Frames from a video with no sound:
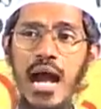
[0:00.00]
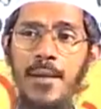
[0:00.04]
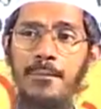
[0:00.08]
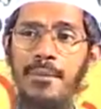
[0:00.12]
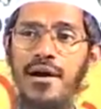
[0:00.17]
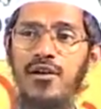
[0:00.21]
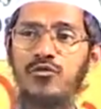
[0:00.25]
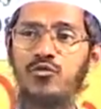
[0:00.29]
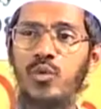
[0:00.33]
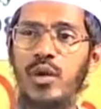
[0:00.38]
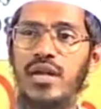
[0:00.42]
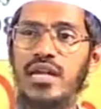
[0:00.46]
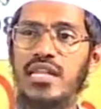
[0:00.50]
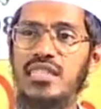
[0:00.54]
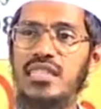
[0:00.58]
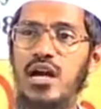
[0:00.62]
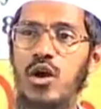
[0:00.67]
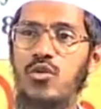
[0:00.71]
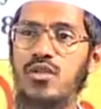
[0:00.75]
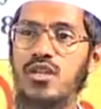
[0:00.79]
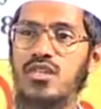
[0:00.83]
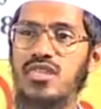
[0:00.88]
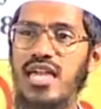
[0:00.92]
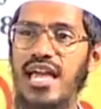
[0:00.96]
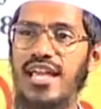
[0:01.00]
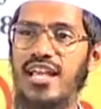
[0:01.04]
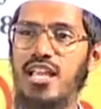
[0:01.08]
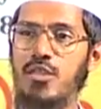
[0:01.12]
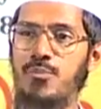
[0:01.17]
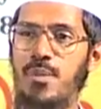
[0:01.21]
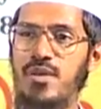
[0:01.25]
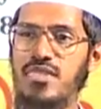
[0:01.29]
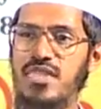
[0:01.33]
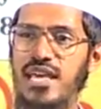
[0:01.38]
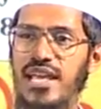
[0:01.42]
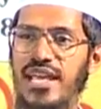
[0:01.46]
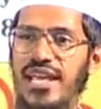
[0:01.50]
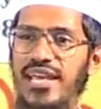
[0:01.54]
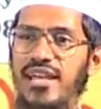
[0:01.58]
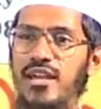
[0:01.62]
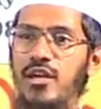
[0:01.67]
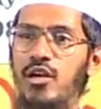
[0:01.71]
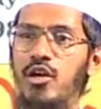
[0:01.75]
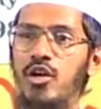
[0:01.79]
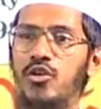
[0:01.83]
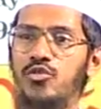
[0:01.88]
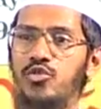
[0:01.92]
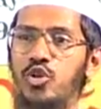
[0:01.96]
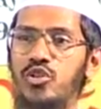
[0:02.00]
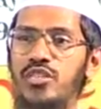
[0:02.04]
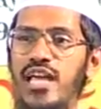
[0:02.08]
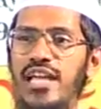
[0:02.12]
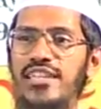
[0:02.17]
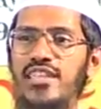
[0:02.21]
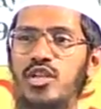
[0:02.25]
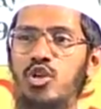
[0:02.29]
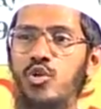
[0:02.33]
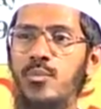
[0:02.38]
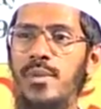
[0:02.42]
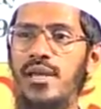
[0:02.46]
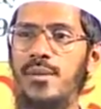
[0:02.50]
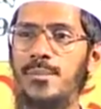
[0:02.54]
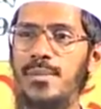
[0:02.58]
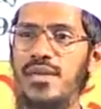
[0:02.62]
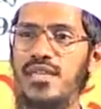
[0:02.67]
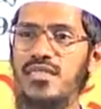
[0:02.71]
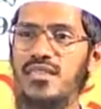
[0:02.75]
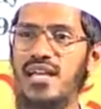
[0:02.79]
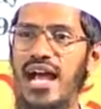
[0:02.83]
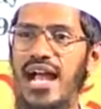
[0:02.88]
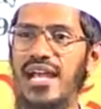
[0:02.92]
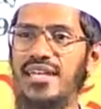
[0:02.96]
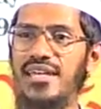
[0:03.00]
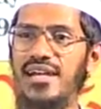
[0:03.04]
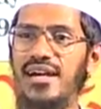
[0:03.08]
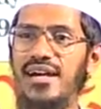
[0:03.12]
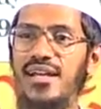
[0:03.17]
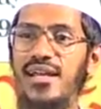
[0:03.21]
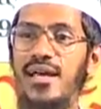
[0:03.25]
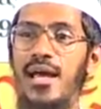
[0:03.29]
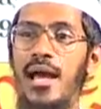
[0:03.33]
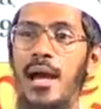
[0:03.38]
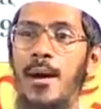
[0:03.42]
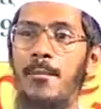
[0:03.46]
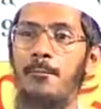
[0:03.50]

above 20,000 cycles per second so that the human beings can't hear,